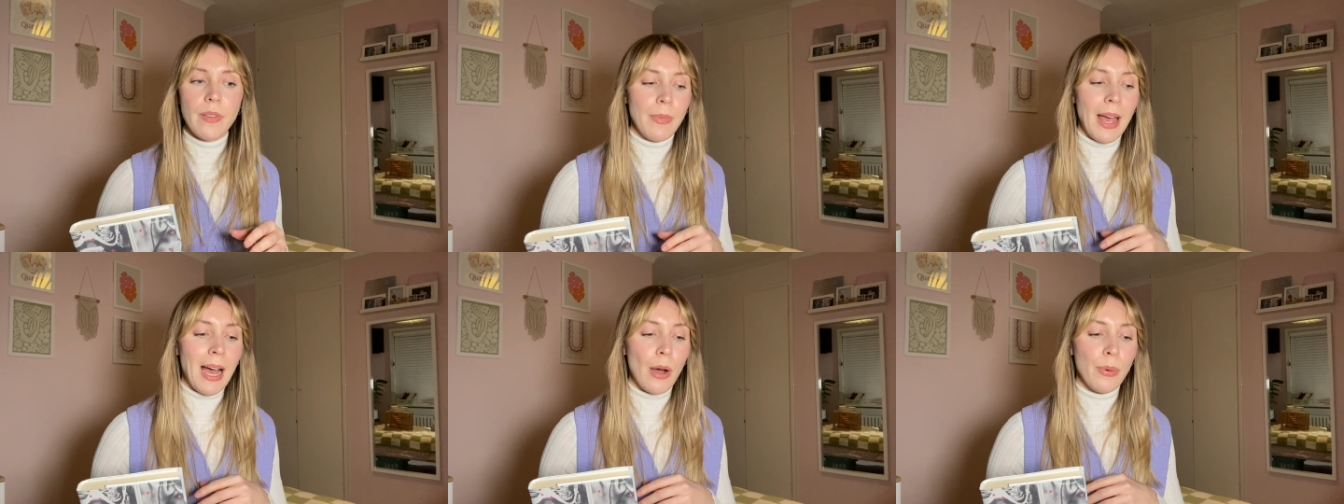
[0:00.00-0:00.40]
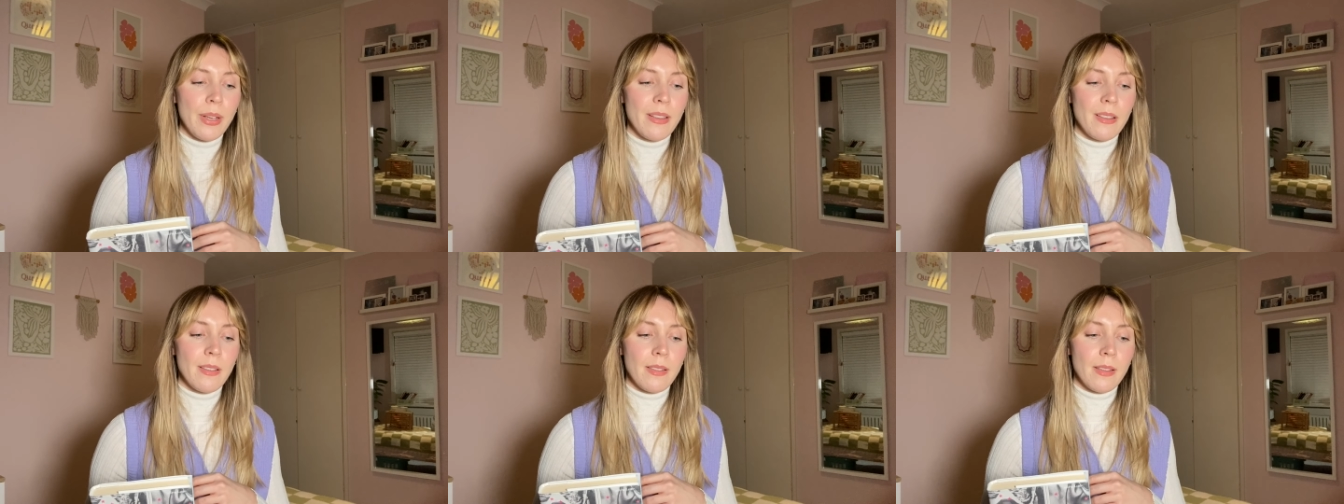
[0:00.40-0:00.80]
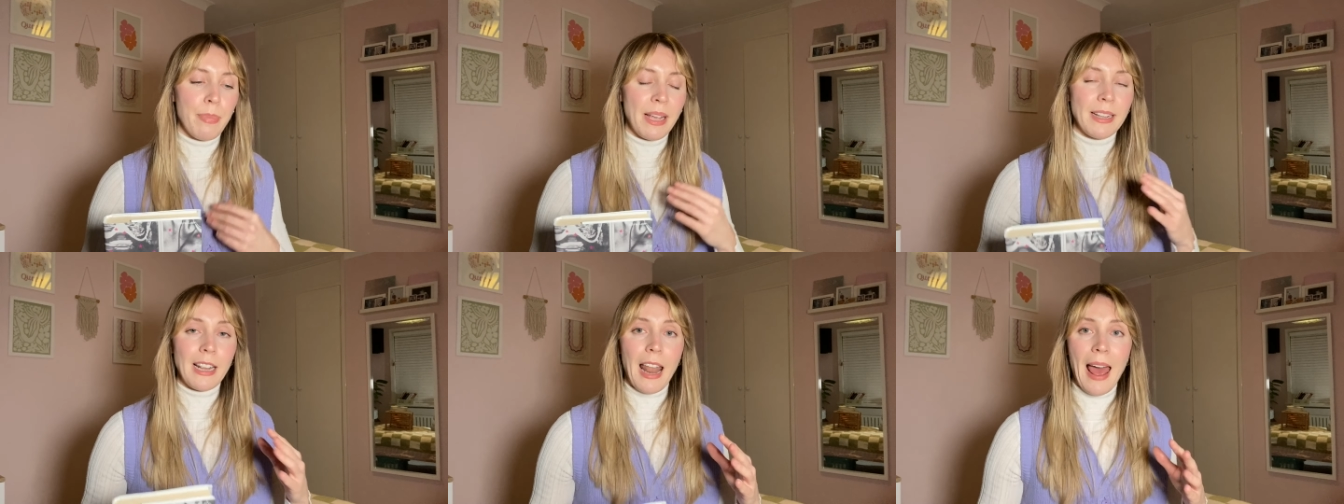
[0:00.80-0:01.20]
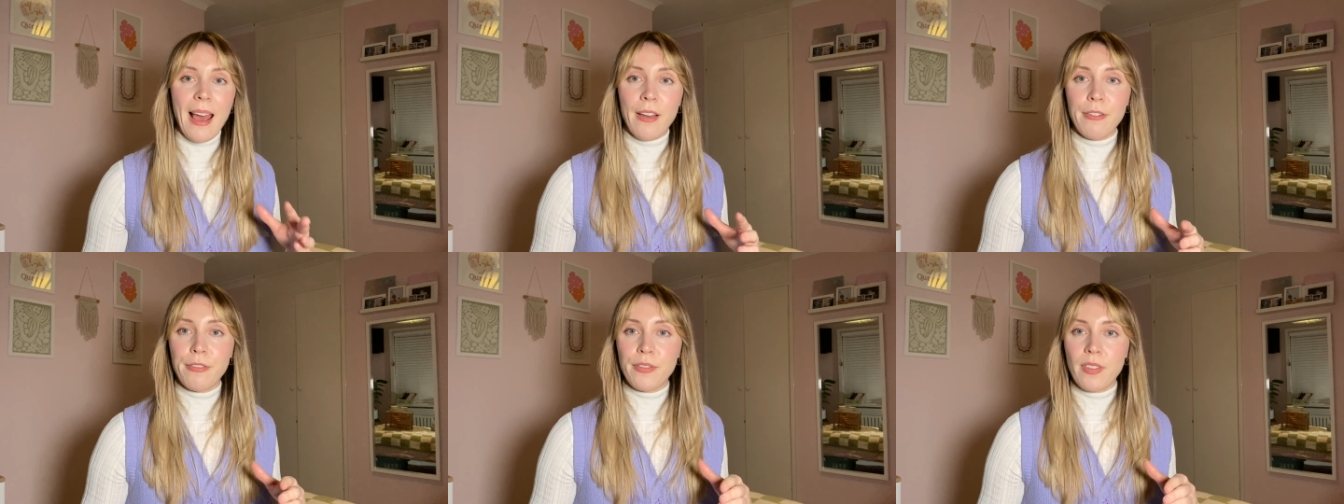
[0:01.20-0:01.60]
how it's been
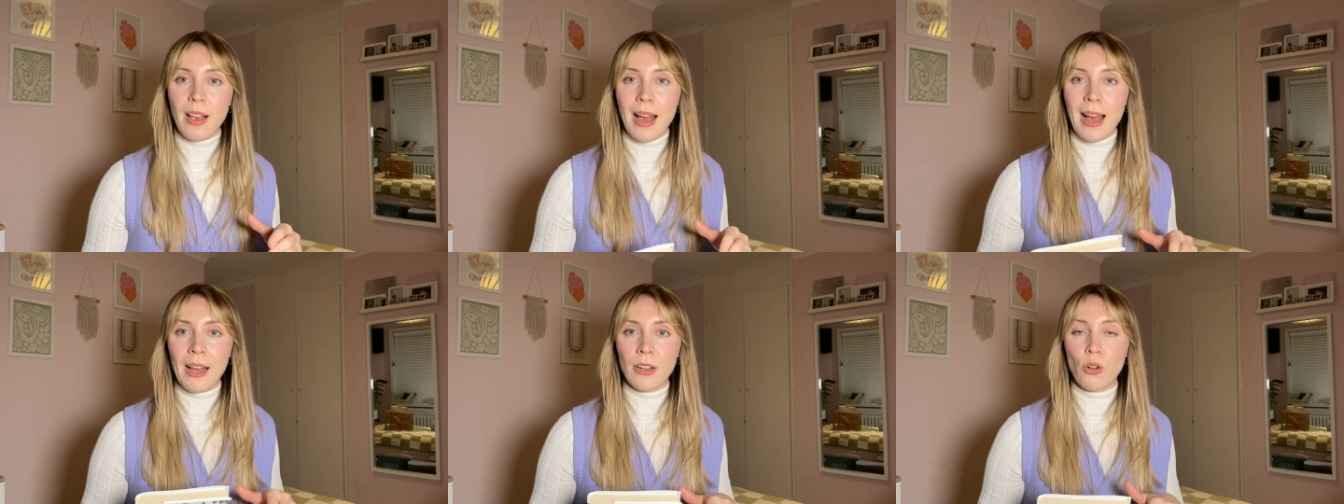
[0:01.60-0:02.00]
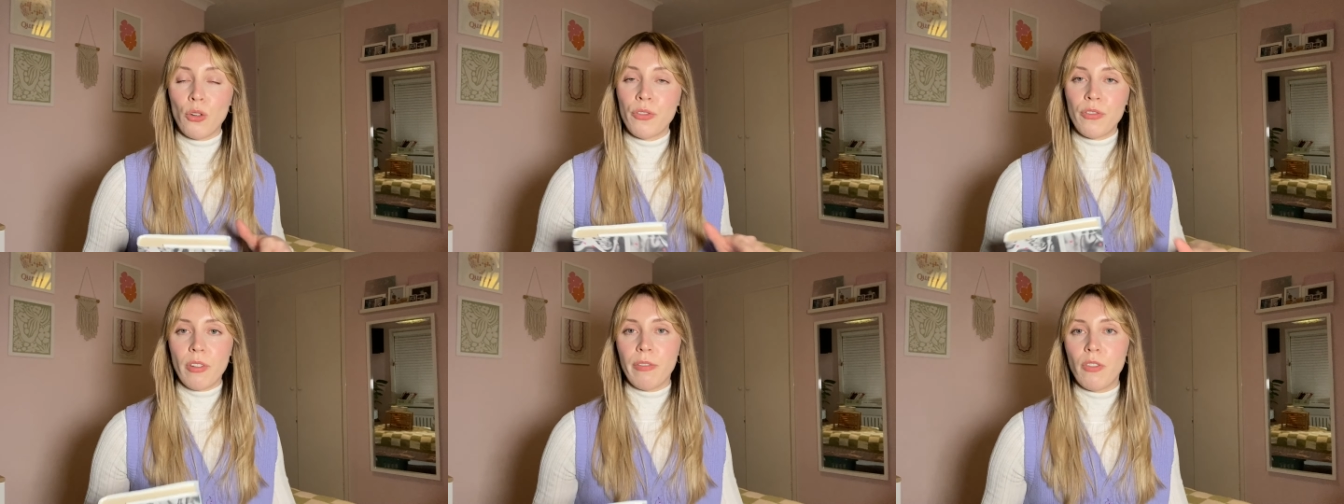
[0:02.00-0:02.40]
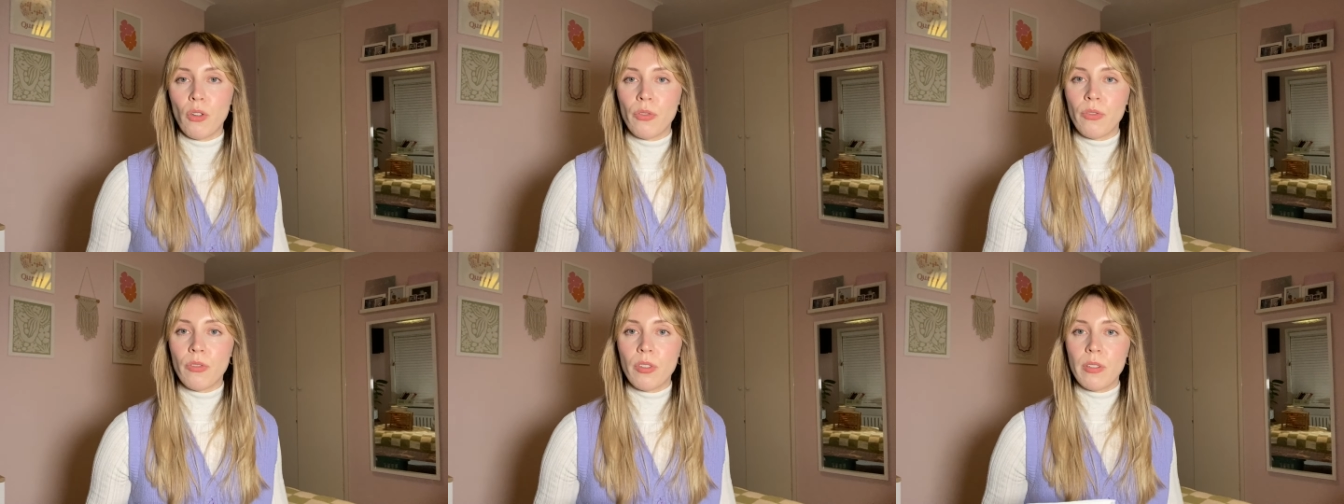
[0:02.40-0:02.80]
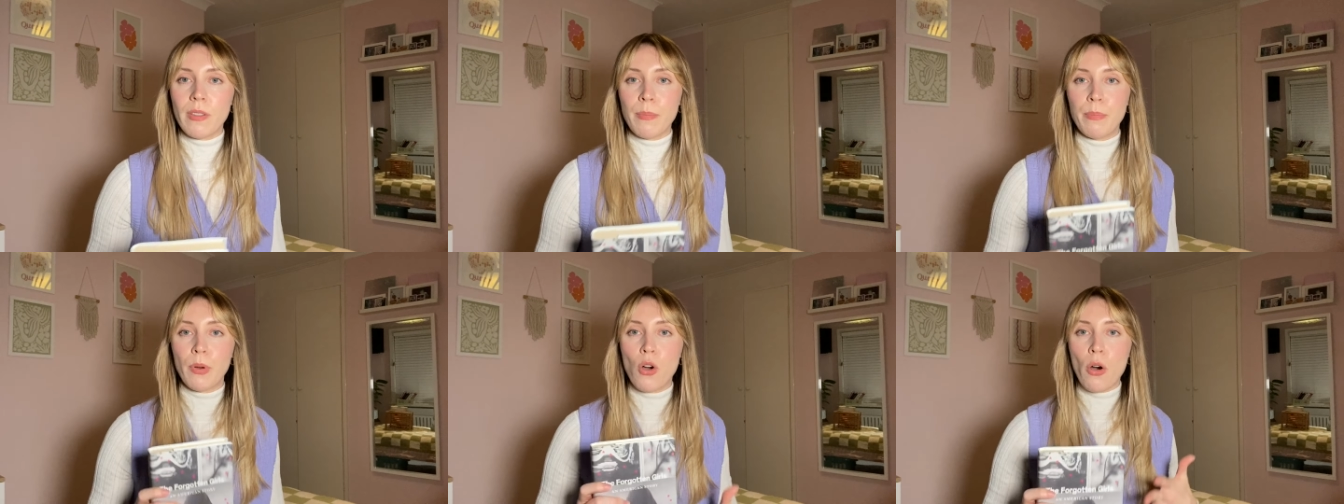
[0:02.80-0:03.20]
left and underfunded
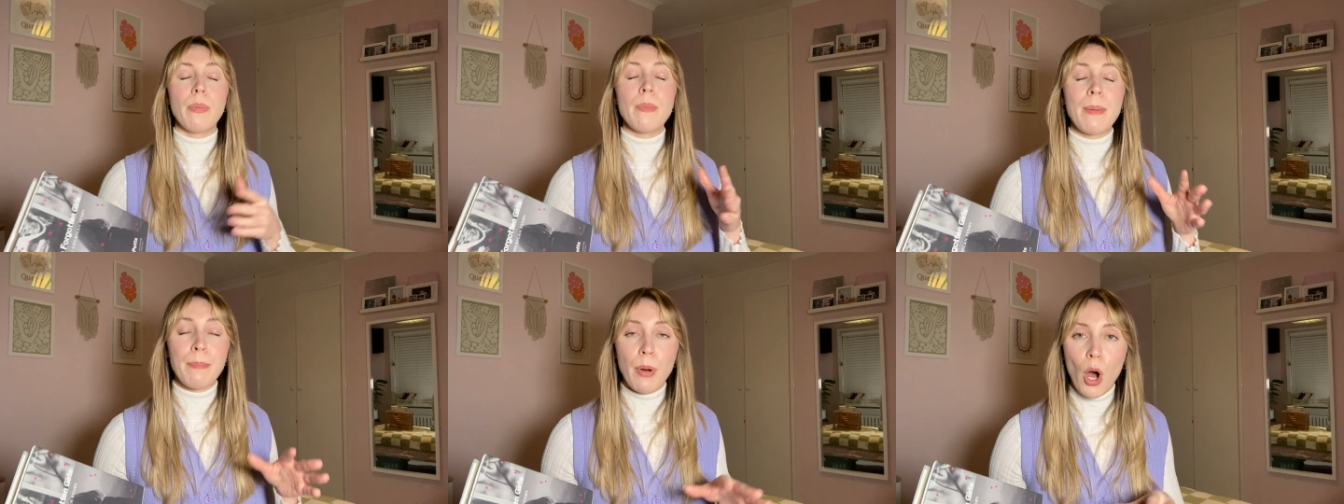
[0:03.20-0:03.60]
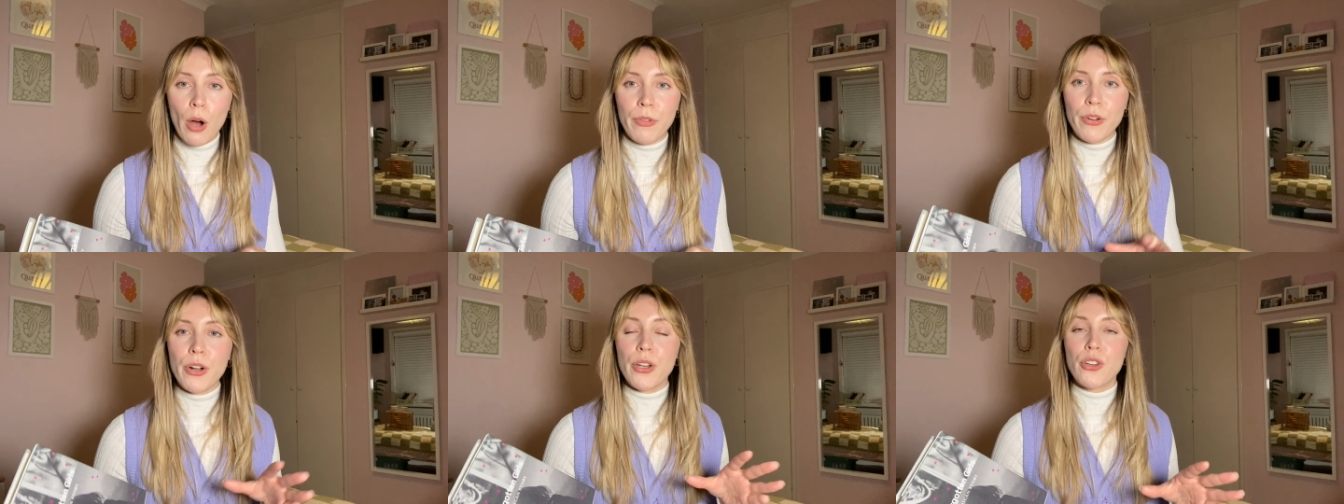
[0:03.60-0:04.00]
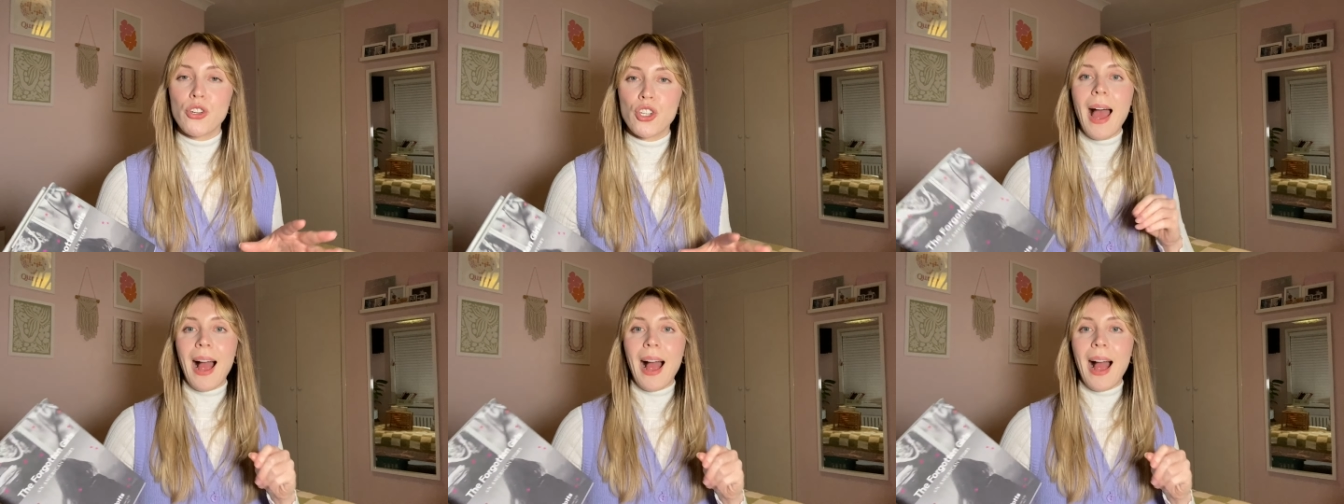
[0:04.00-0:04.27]
and become impoverished,